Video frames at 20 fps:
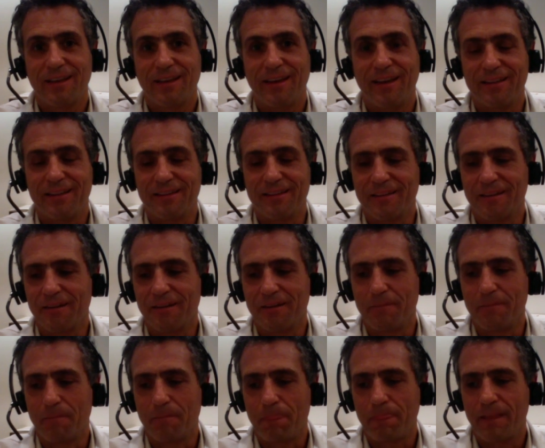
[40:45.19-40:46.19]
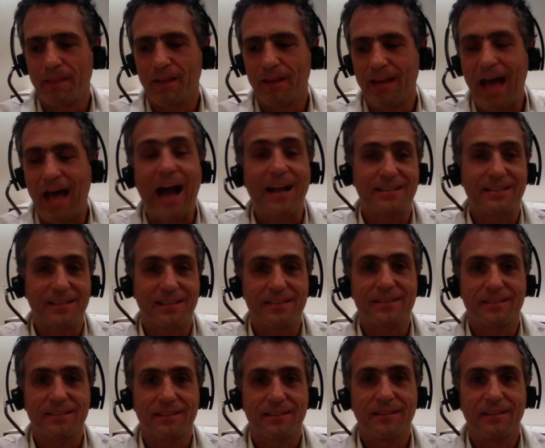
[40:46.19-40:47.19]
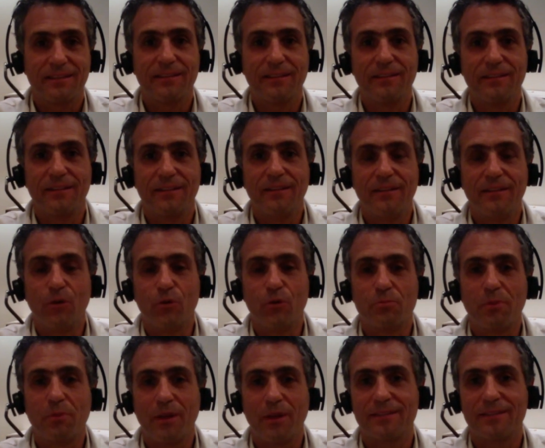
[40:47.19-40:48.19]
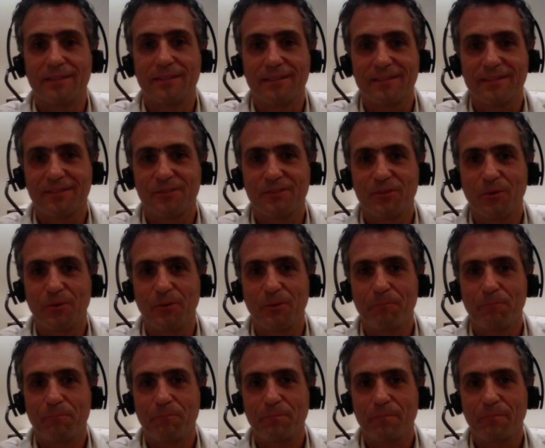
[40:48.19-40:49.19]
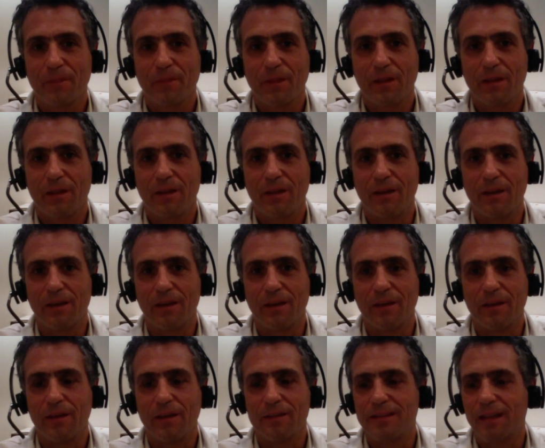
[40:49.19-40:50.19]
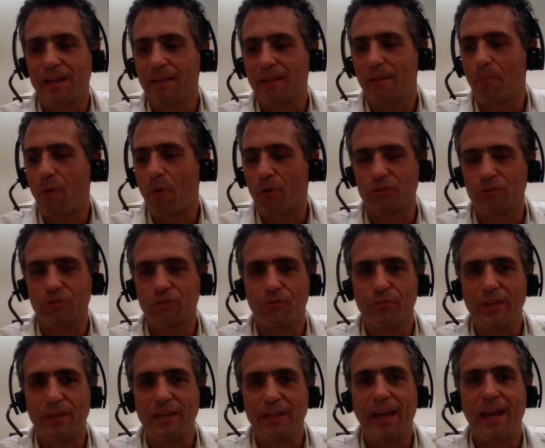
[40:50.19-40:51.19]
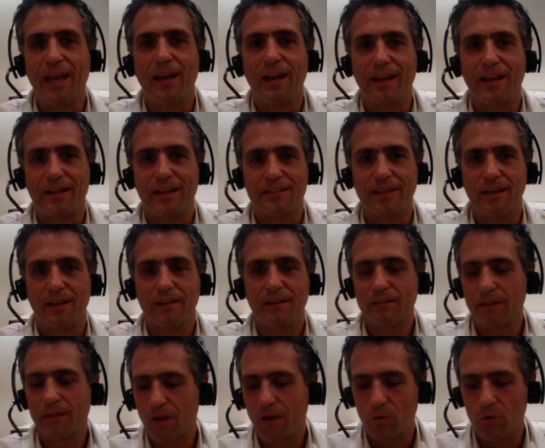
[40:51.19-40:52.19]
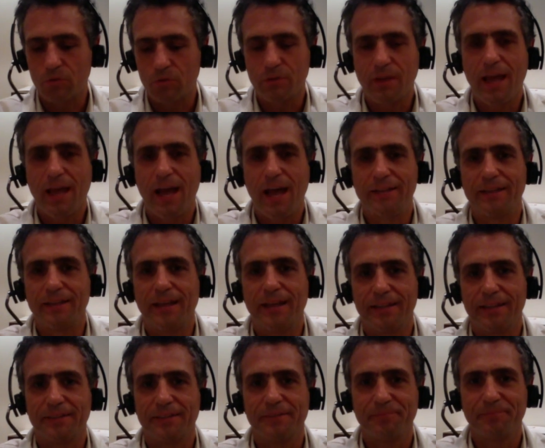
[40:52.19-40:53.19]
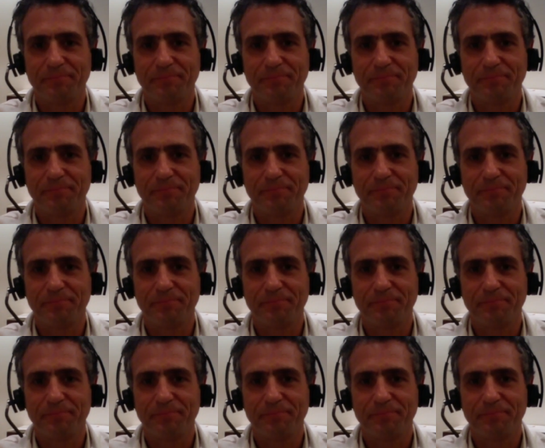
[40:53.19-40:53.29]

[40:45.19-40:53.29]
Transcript: and access those places. So it's like the process of inhale and exhale. They go hand in hand.